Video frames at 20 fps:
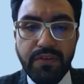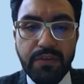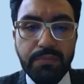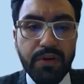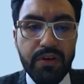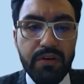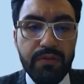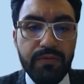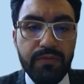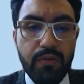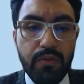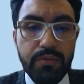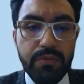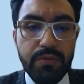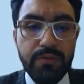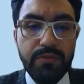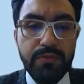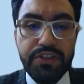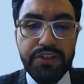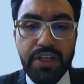We performed
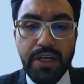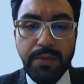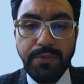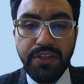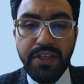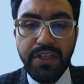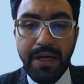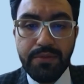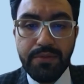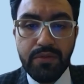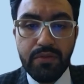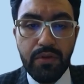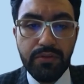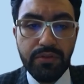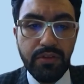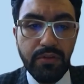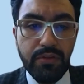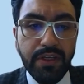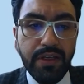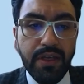V-shaped
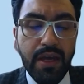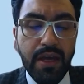capsulotomy